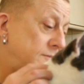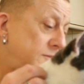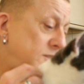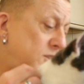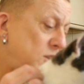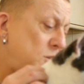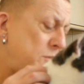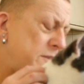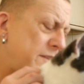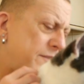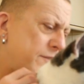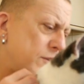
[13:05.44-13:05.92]

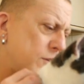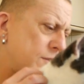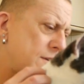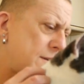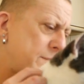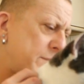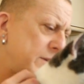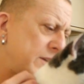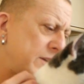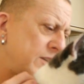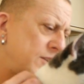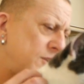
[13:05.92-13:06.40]
Sorry for
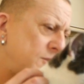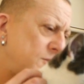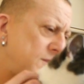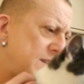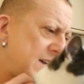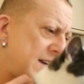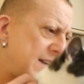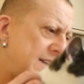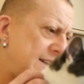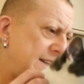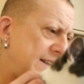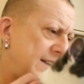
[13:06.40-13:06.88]
grabbing you,
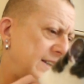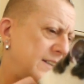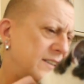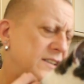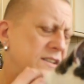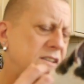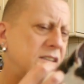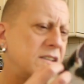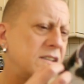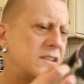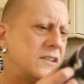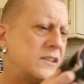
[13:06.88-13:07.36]
darling,
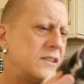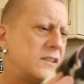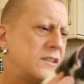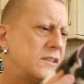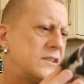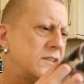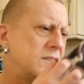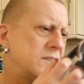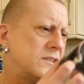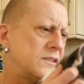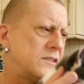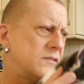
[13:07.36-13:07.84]

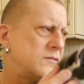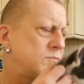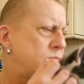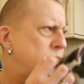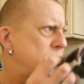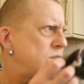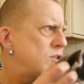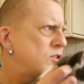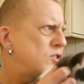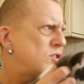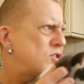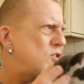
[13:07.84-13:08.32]

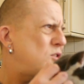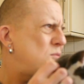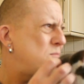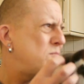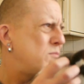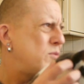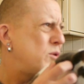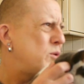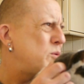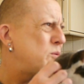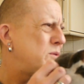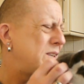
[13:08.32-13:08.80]
but you're so
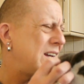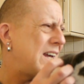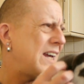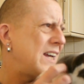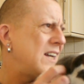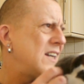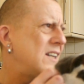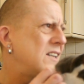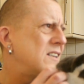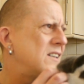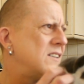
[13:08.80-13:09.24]
moody.